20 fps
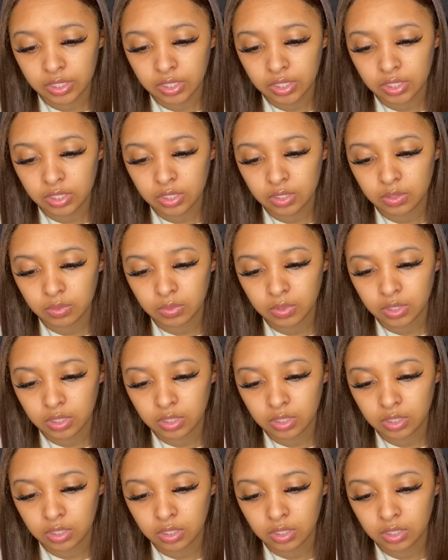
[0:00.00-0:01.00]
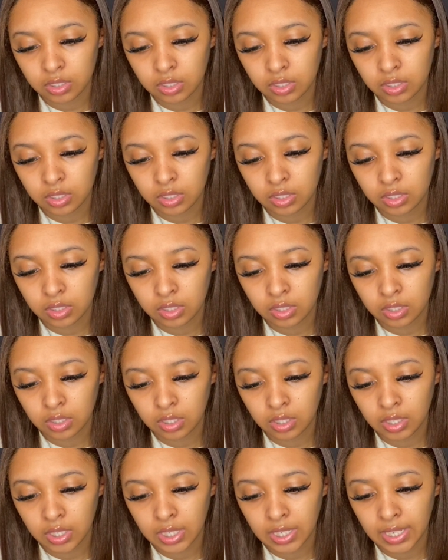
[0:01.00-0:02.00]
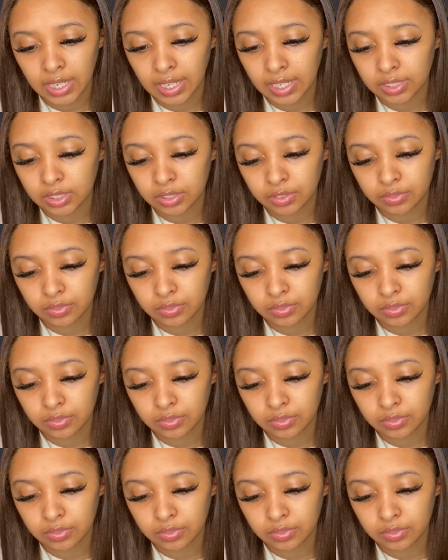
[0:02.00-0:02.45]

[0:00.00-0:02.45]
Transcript: this one, add to